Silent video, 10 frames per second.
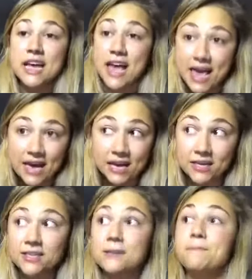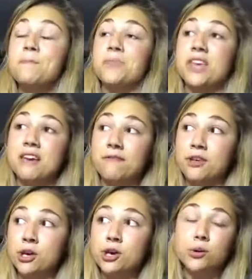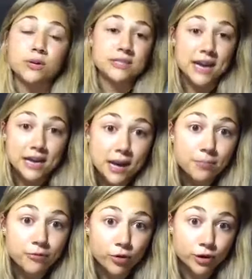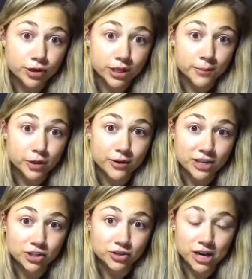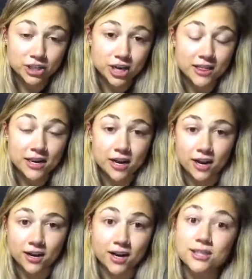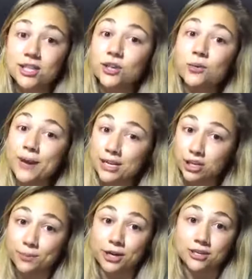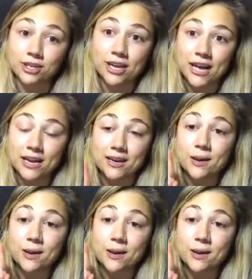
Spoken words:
And if you sign up for early bird registration, there are two major perks you're getting.